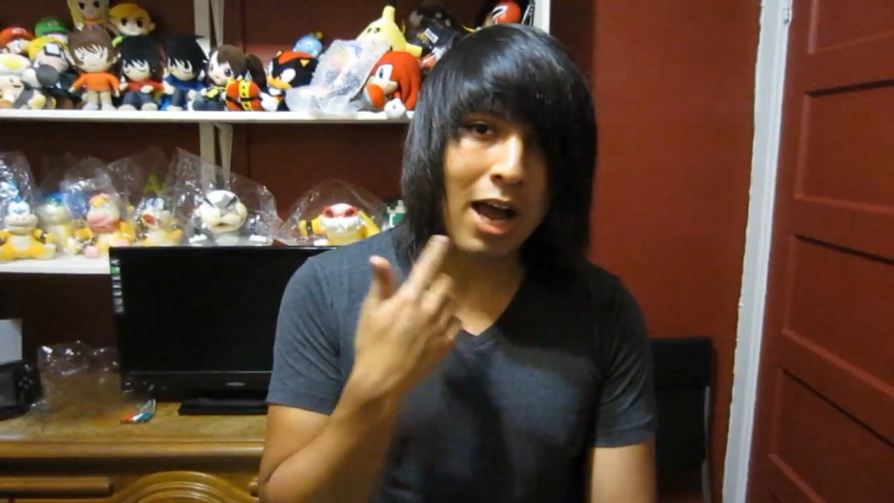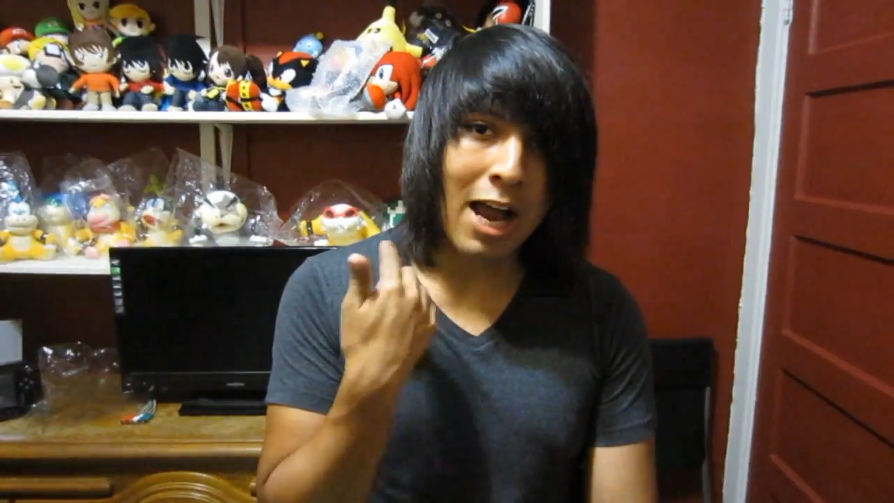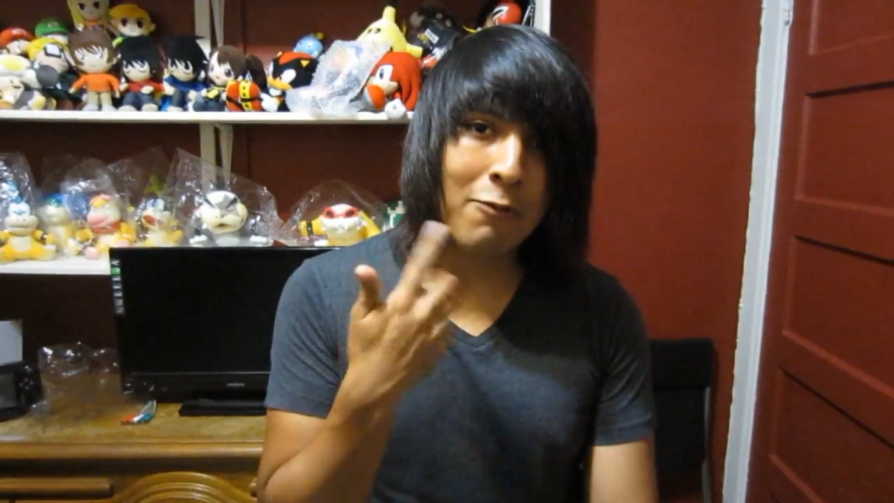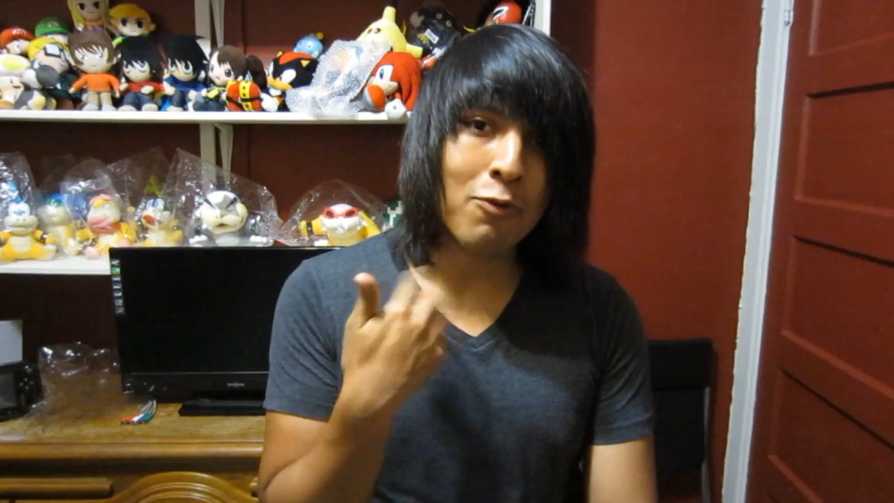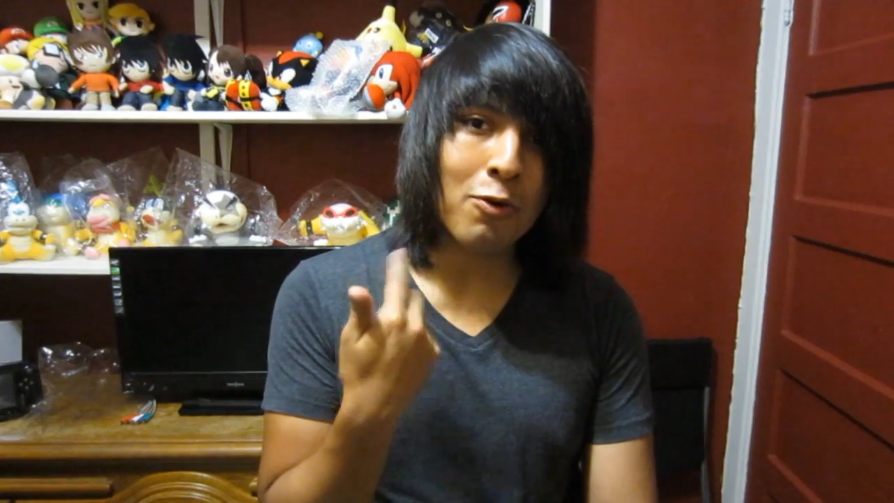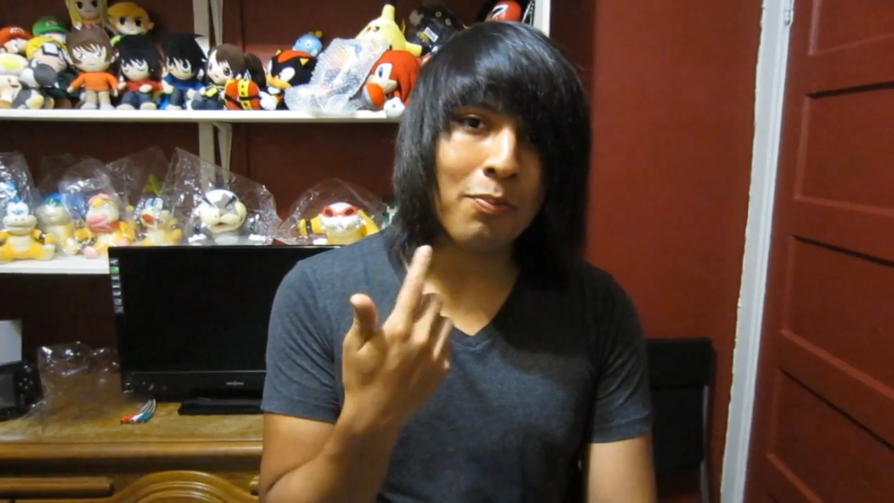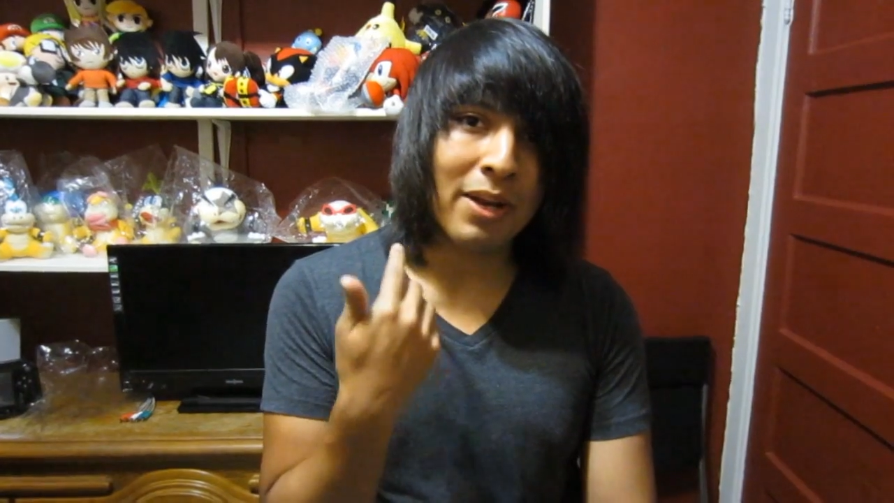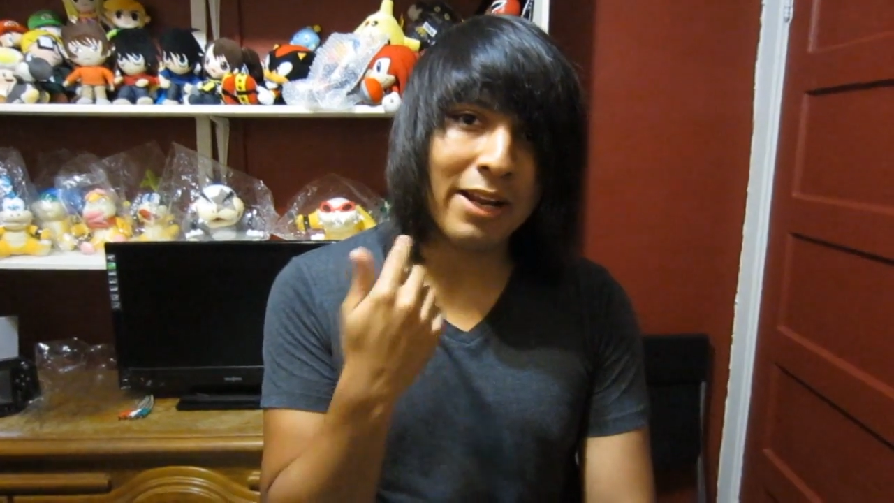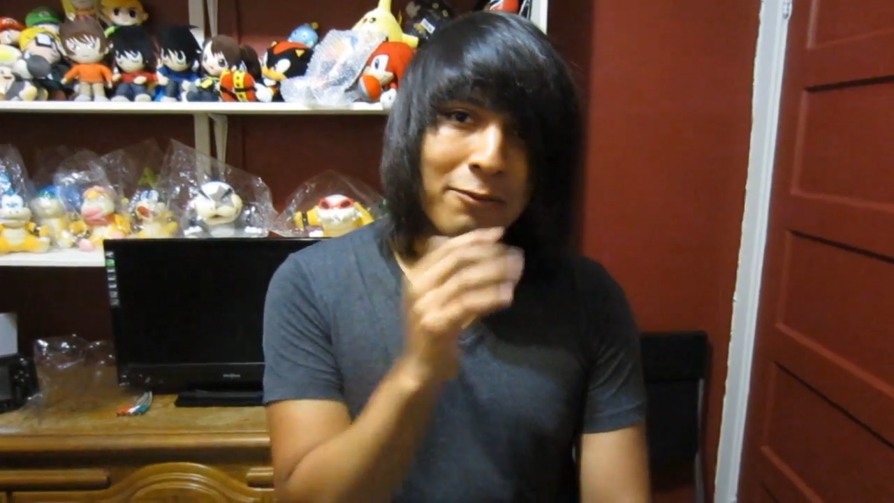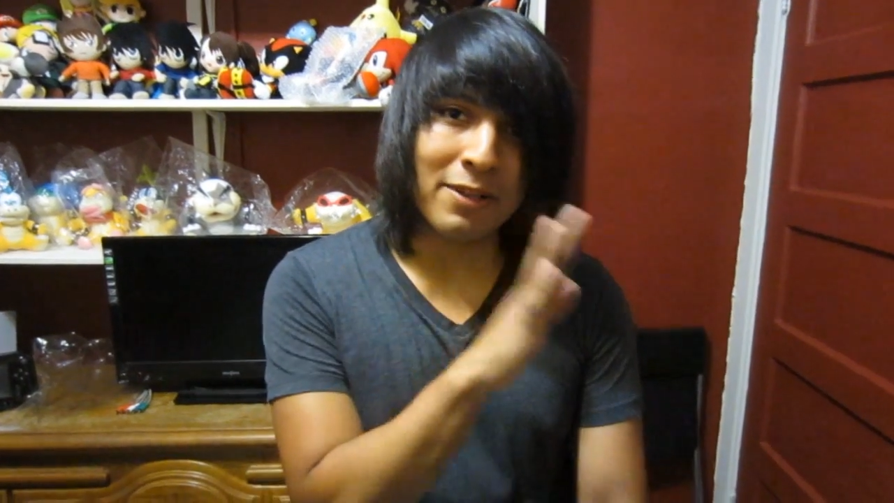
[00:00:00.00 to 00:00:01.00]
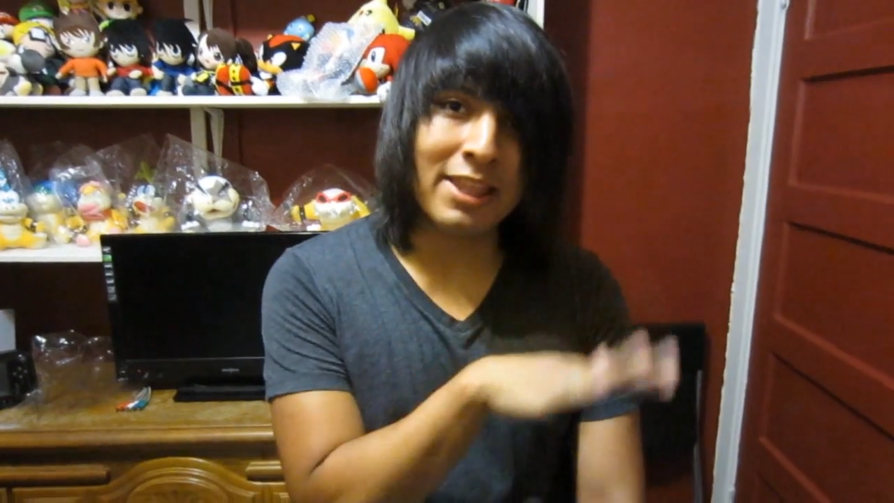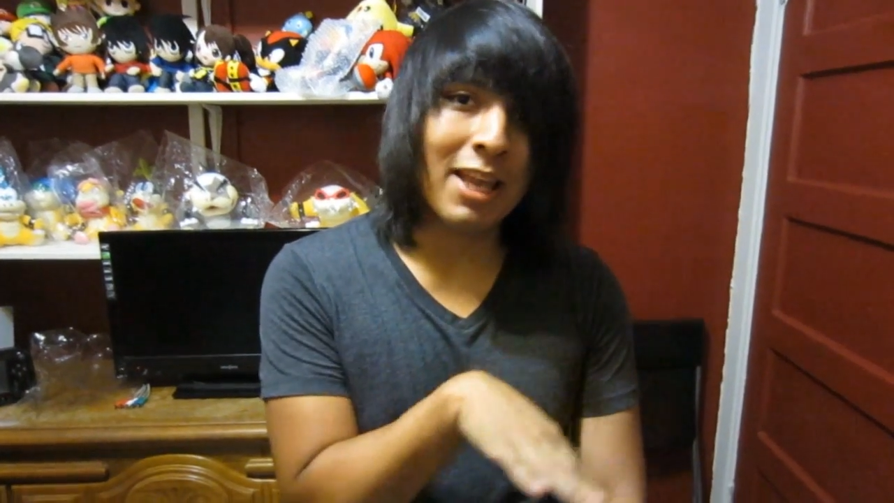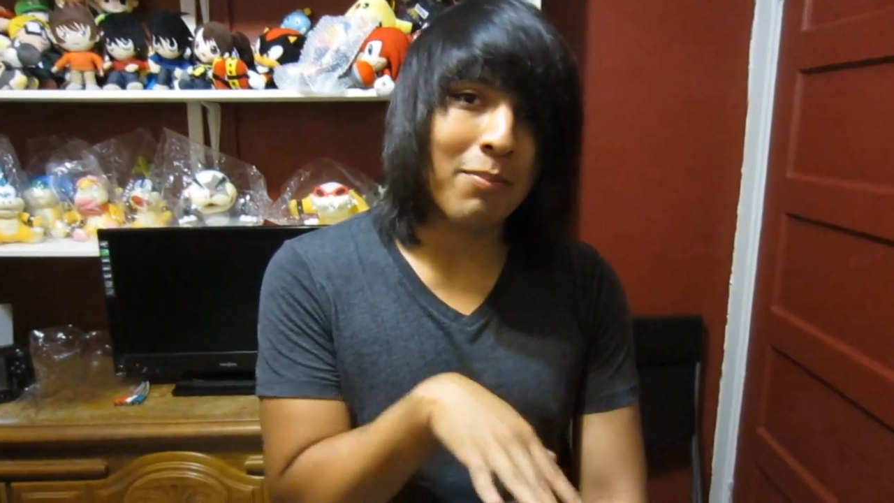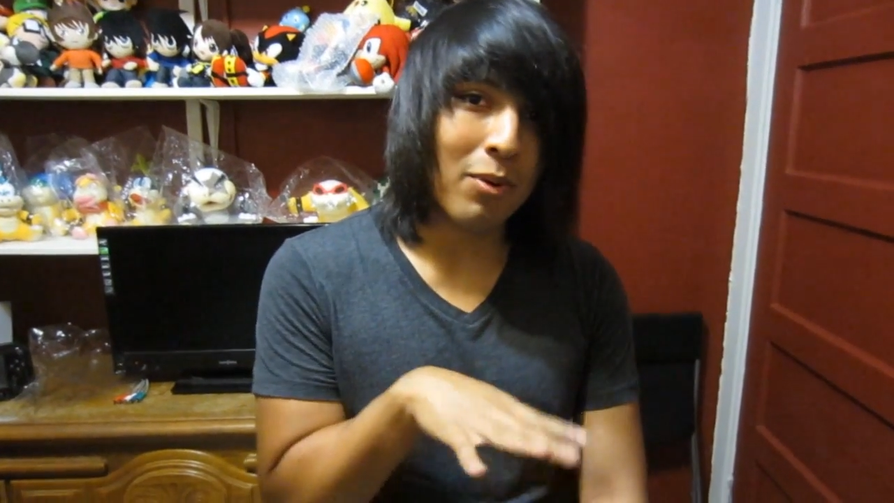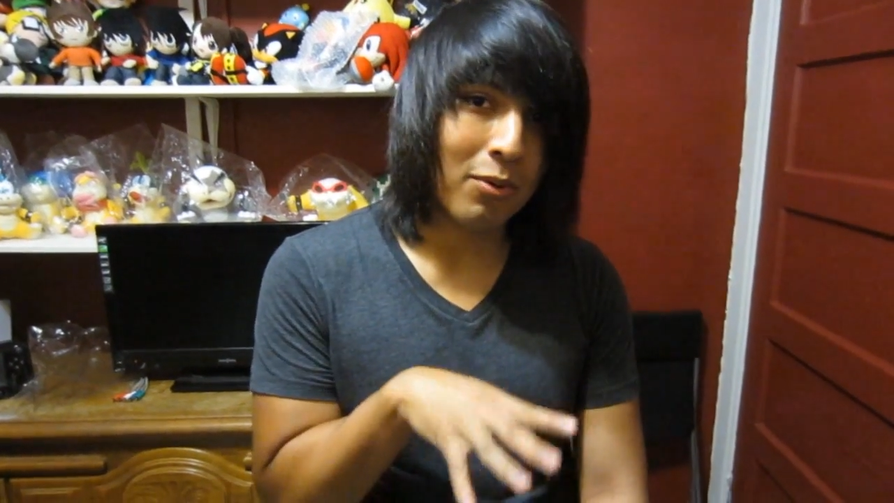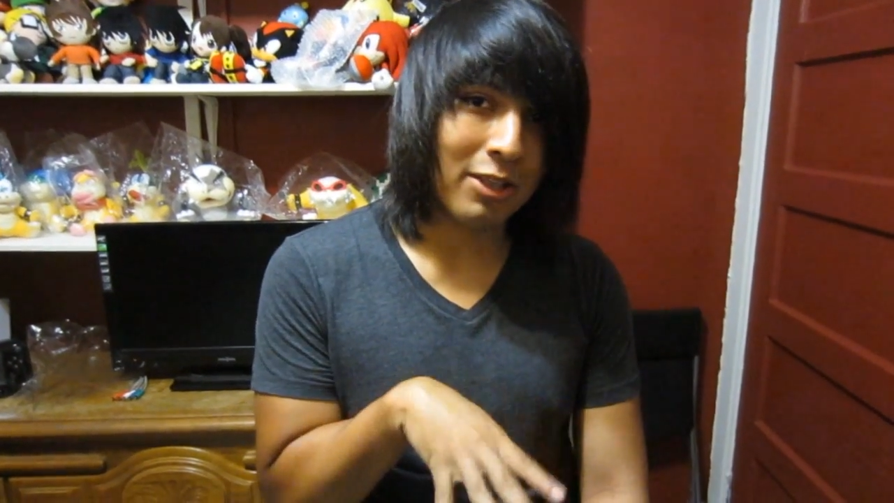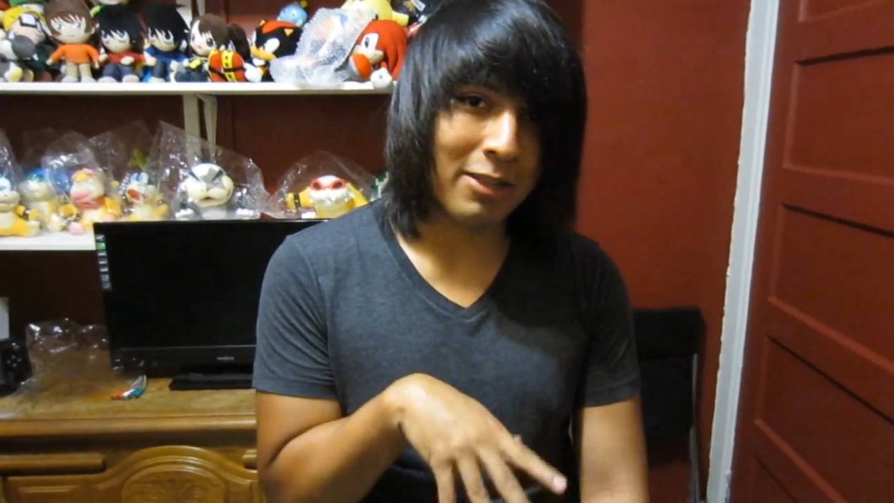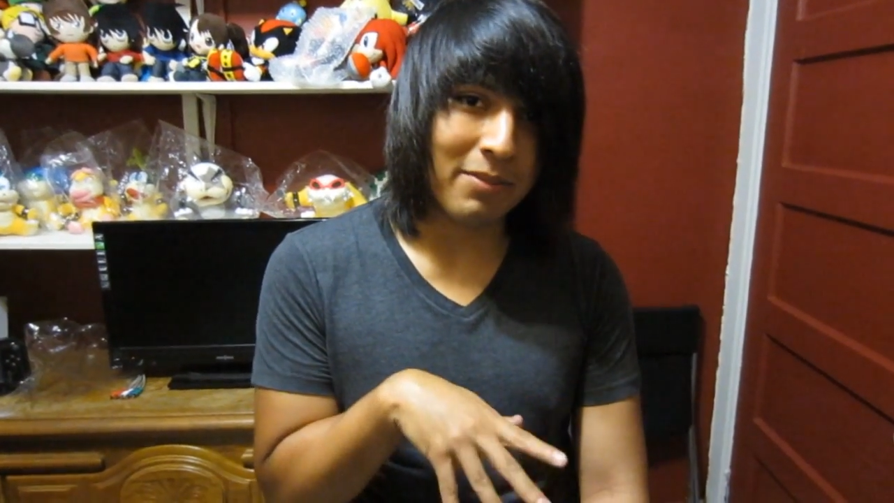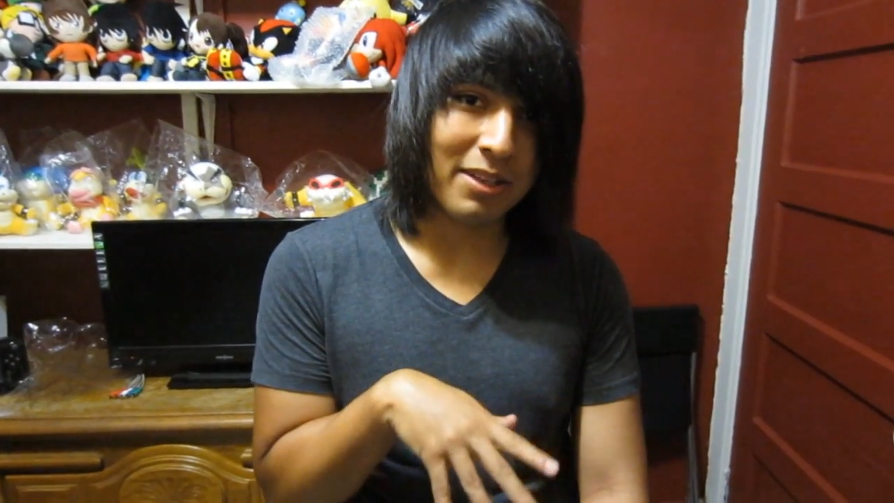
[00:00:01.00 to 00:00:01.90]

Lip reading: I role played with them only